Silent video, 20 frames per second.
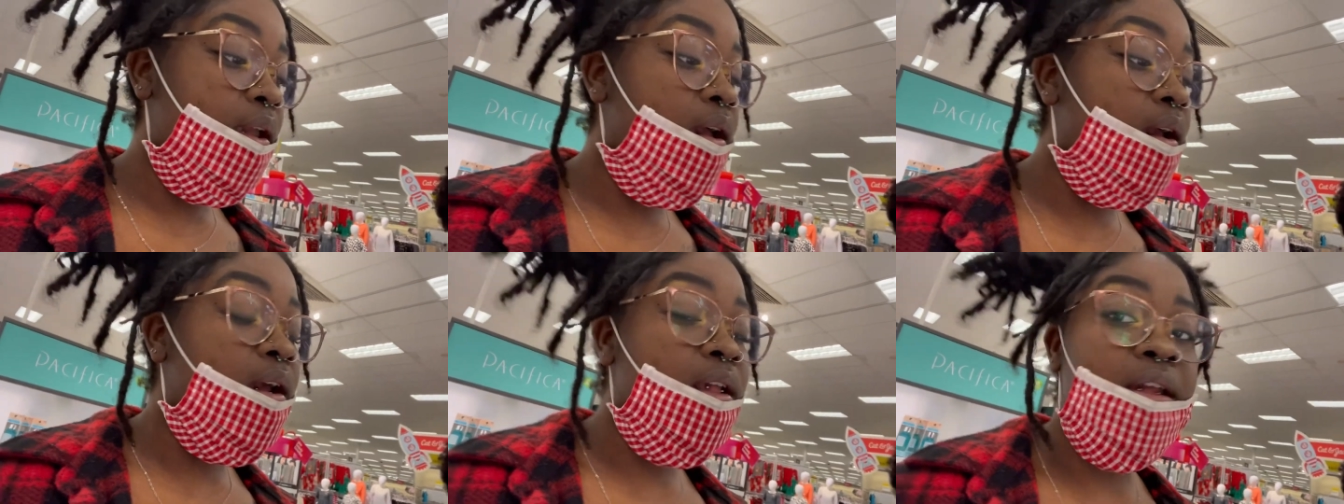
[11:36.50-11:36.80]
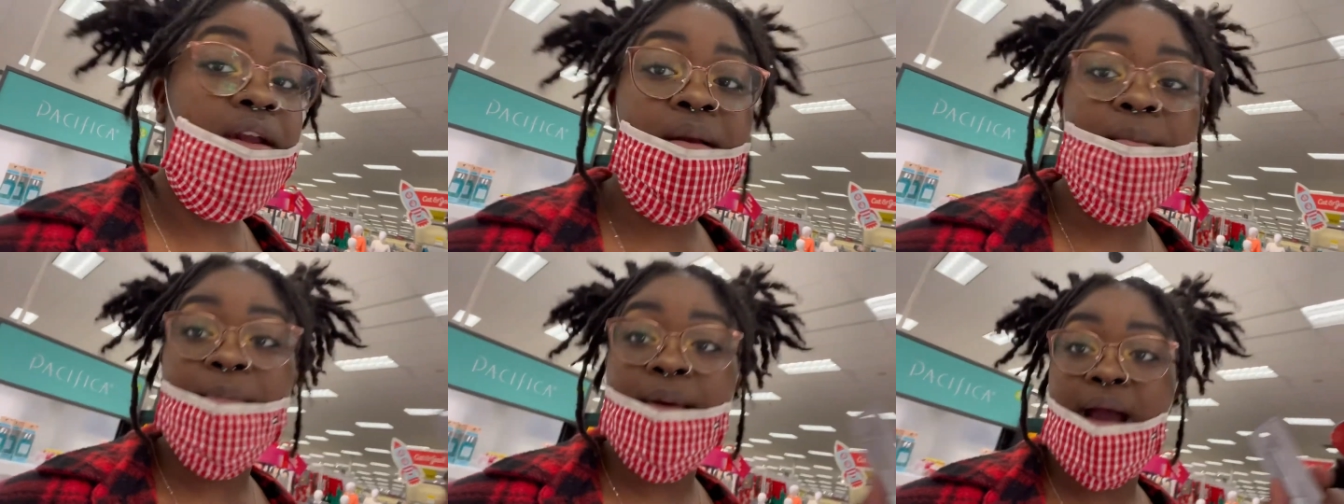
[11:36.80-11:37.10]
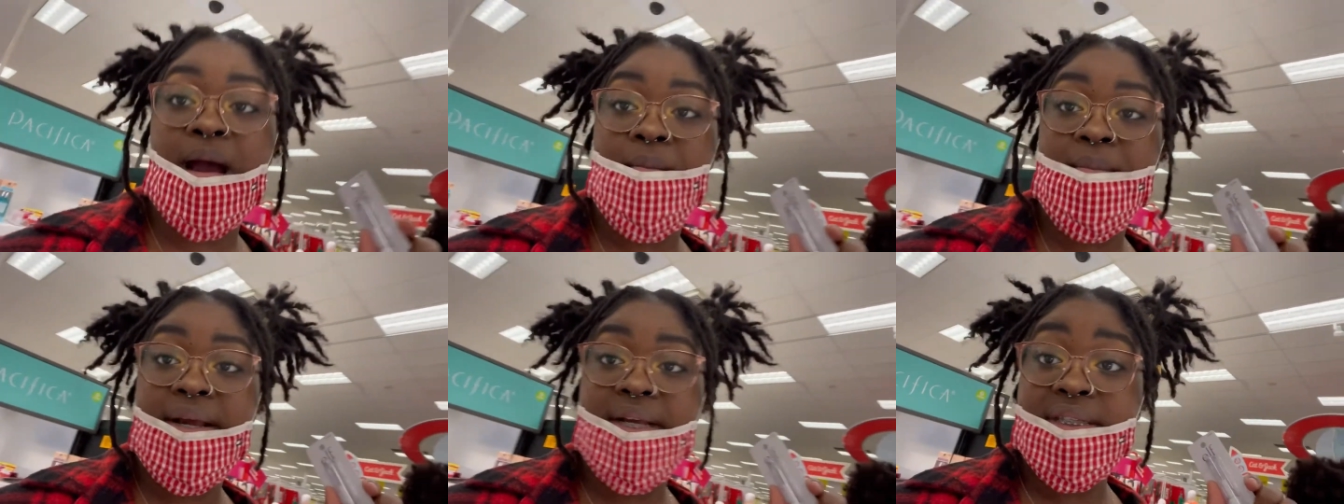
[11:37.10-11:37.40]
clear
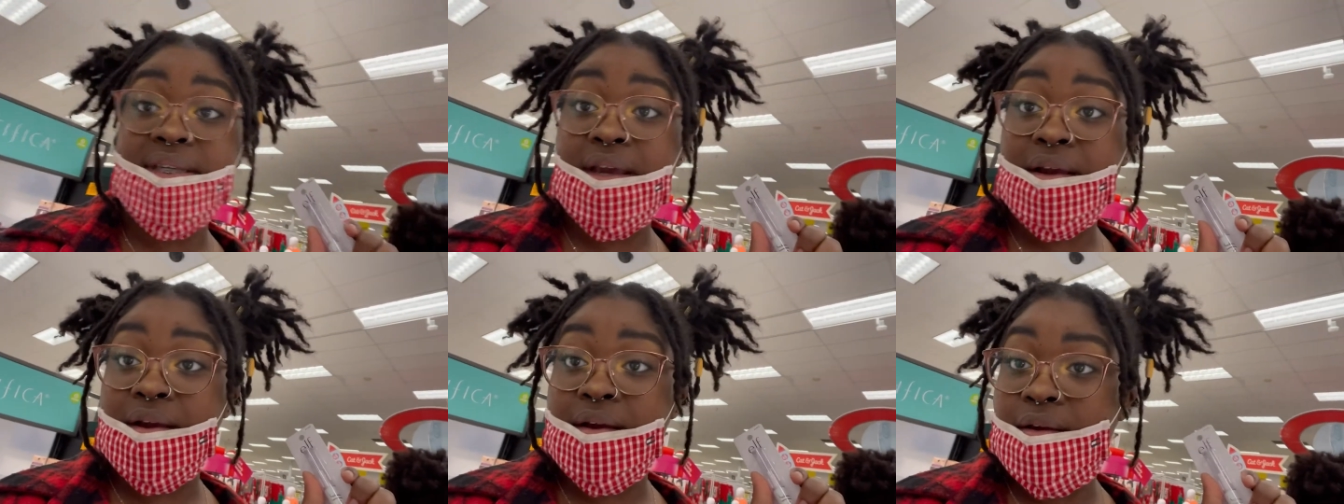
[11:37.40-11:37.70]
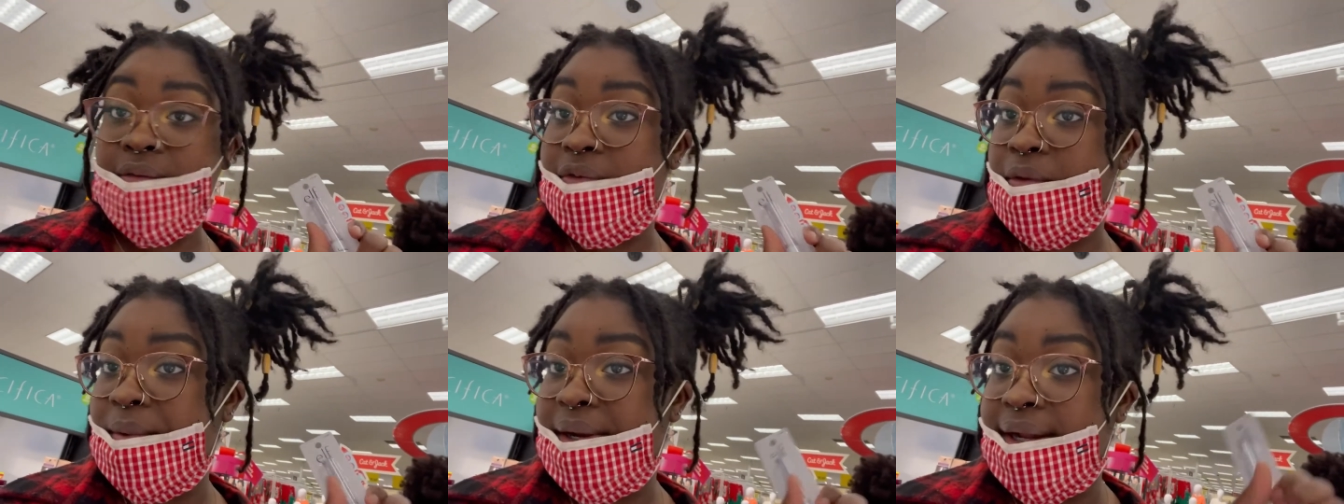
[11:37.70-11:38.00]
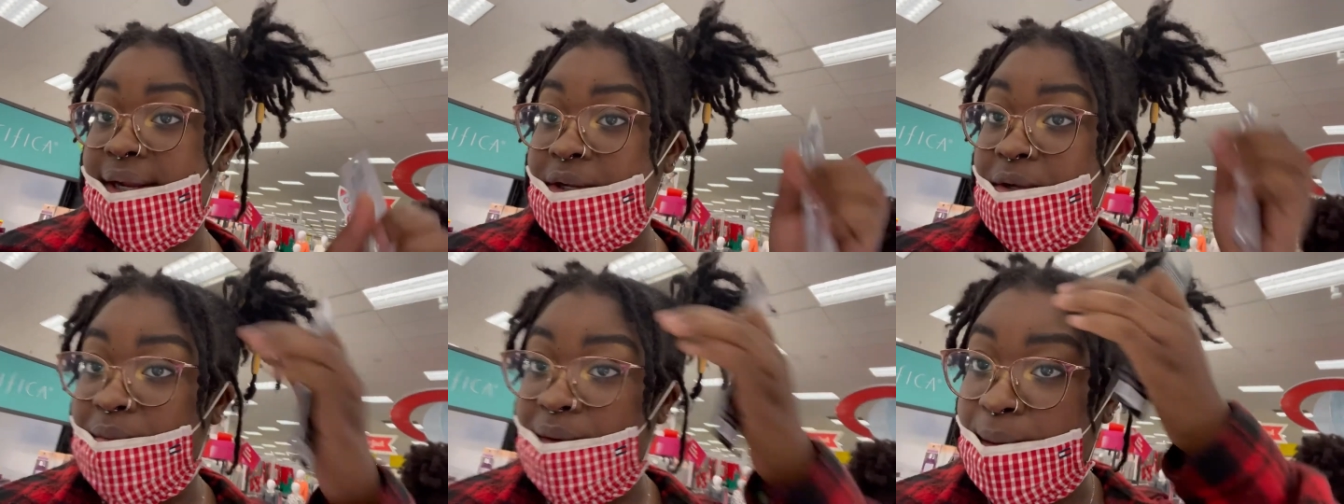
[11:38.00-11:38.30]
brow mascara for when I
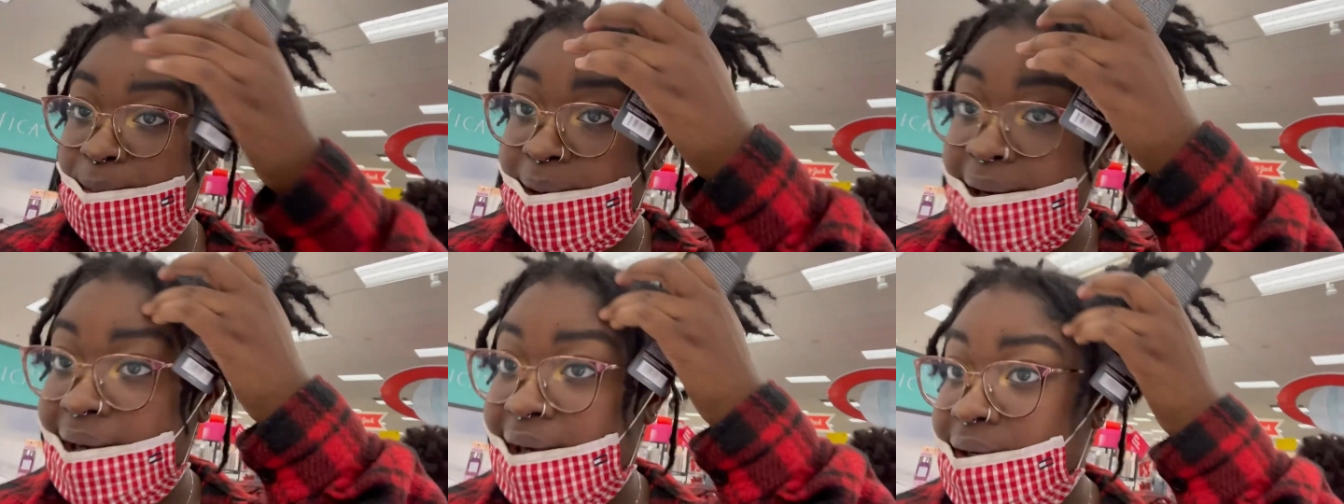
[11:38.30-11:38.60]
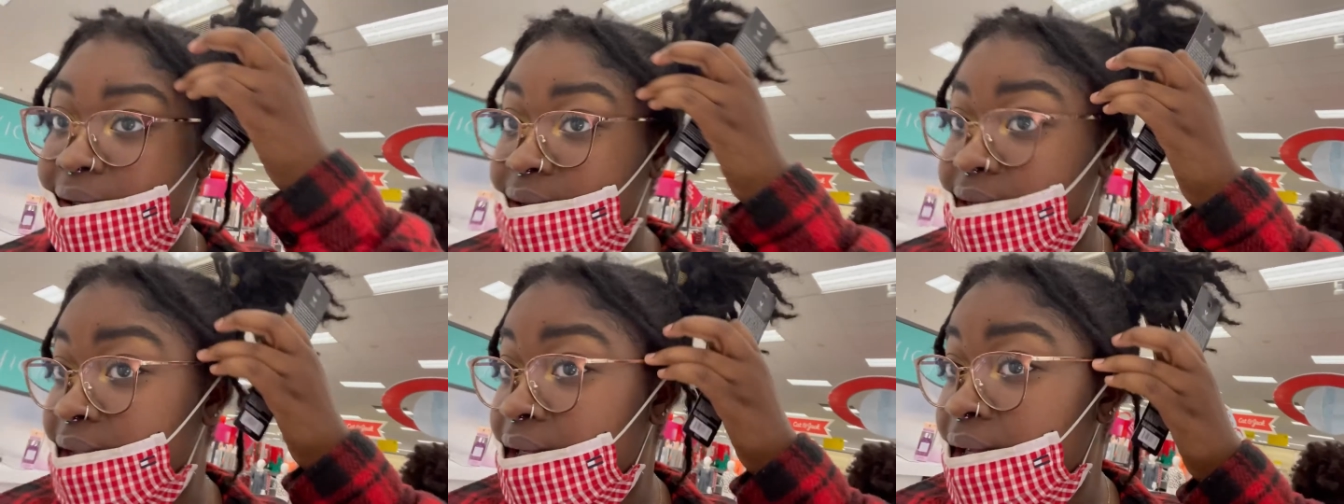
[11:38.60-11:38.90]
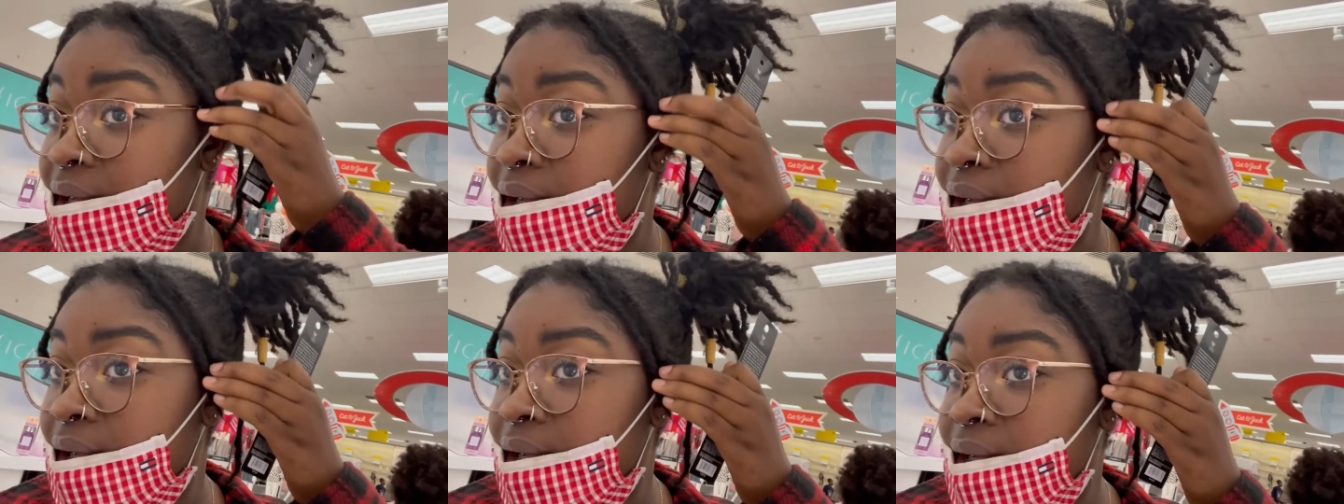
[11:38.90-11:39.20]
do my brows
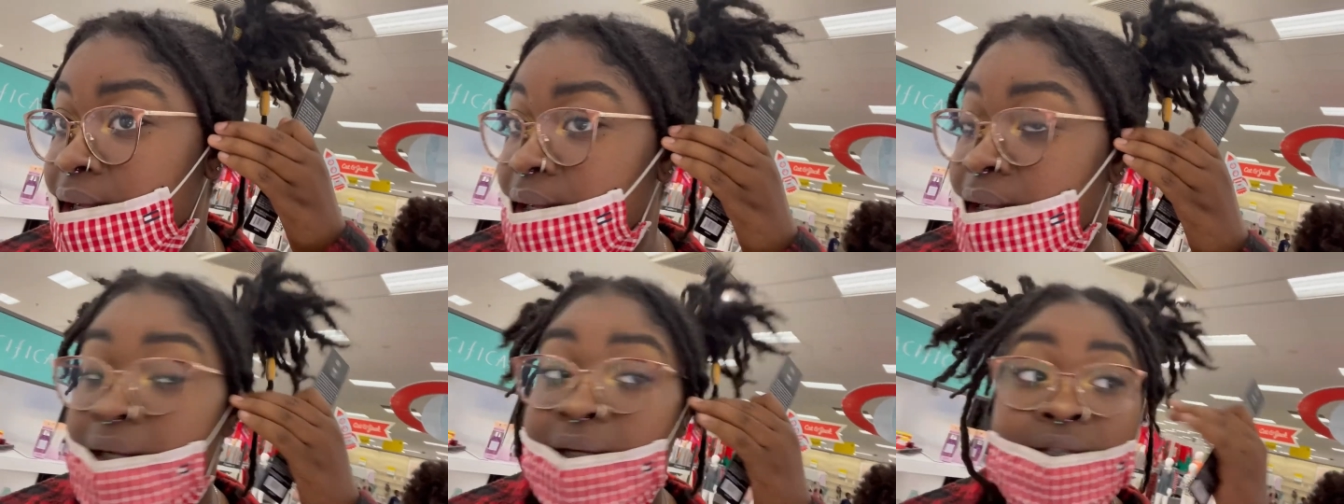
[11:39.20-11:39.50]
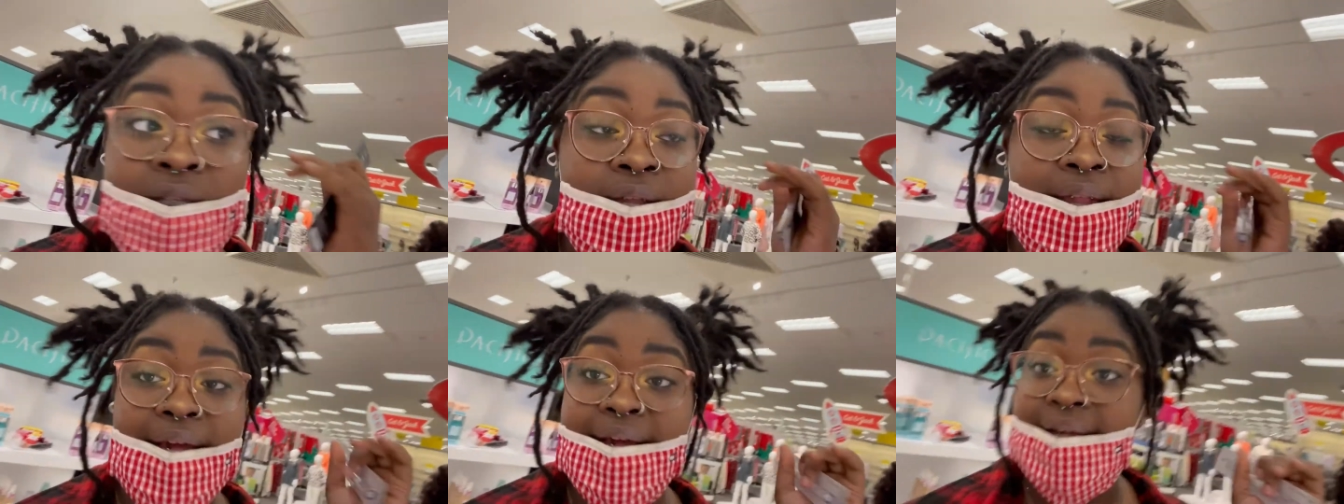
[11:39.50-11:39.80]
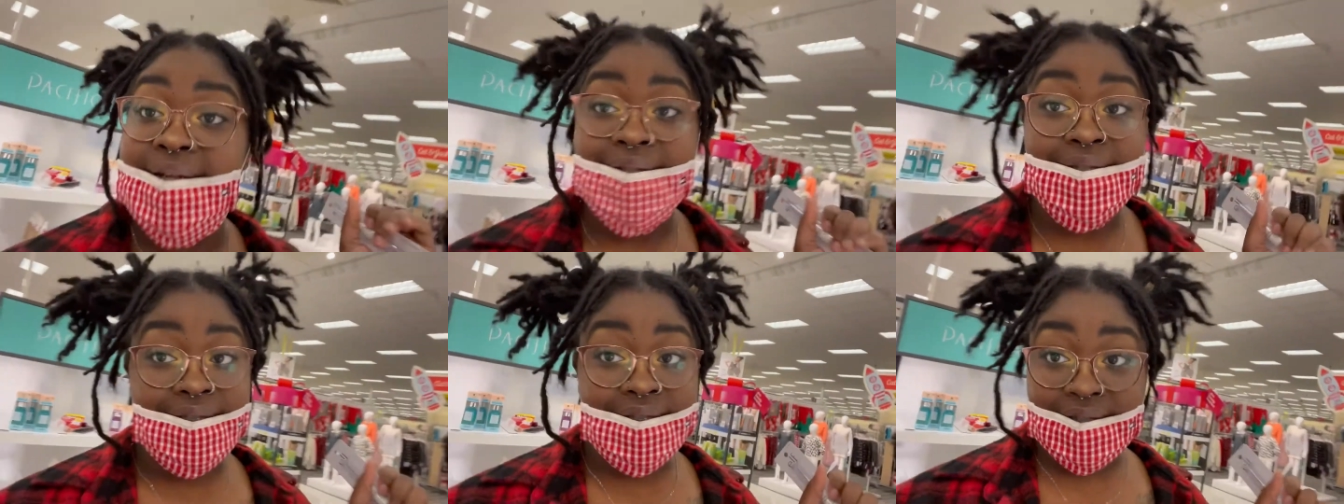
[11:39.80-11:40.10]
so they
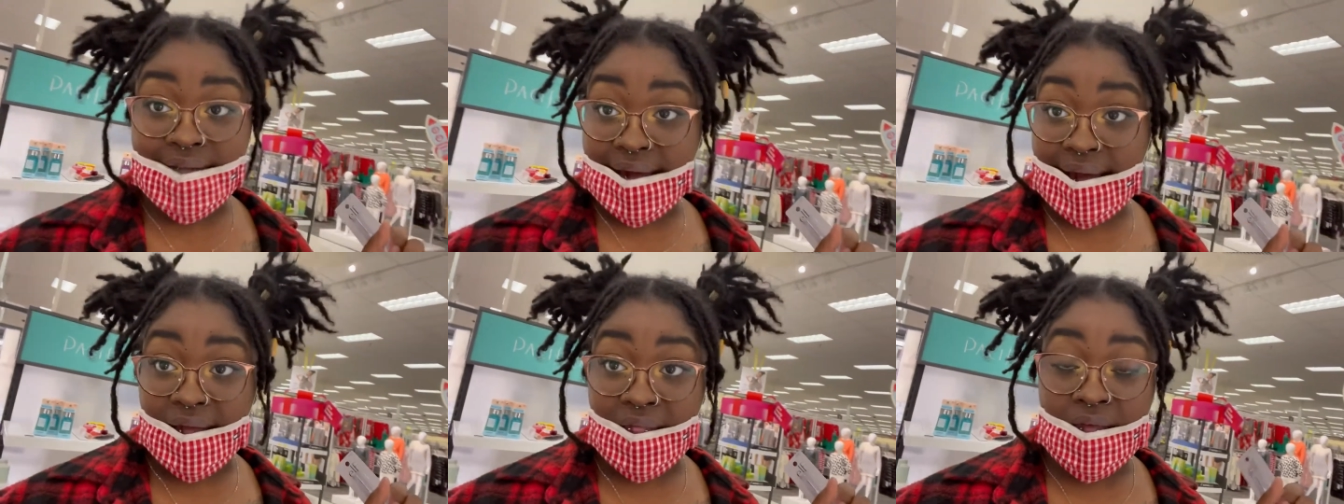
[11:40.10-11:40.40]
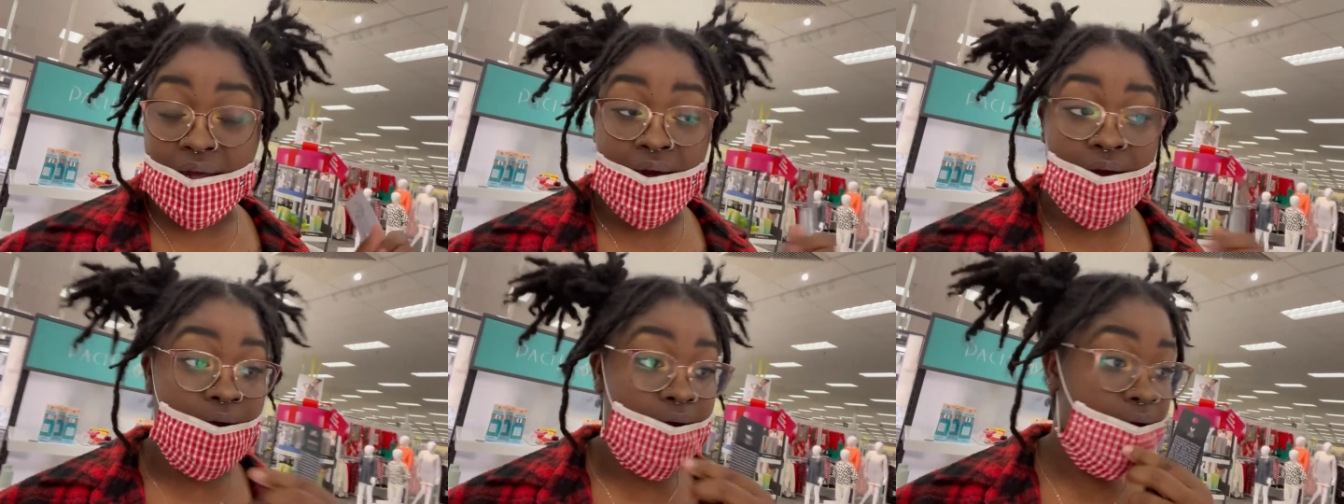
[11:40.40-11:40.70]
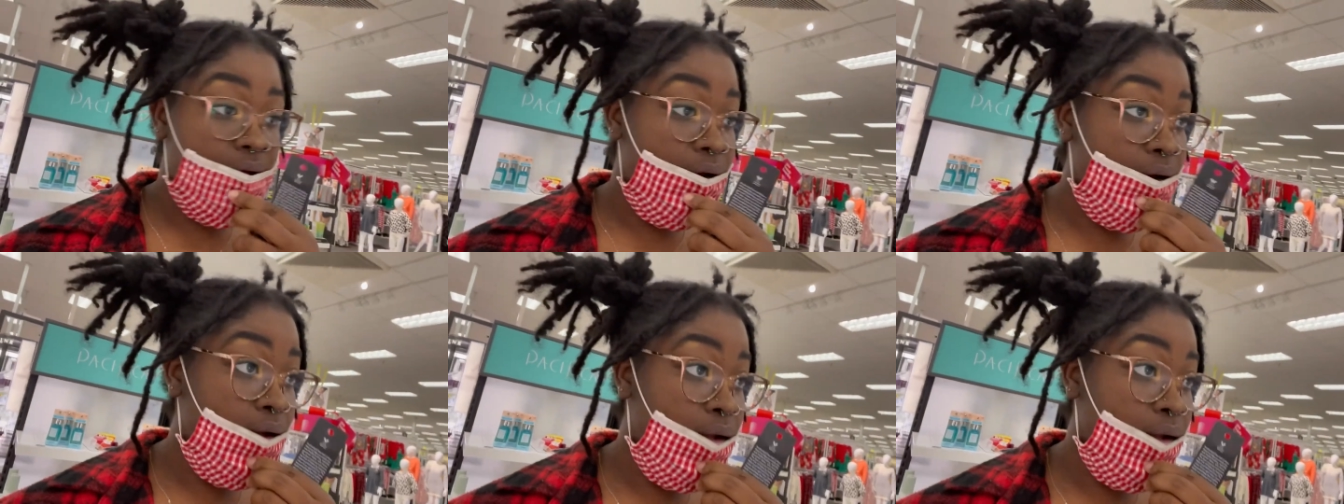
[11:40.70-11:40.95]
can stay there.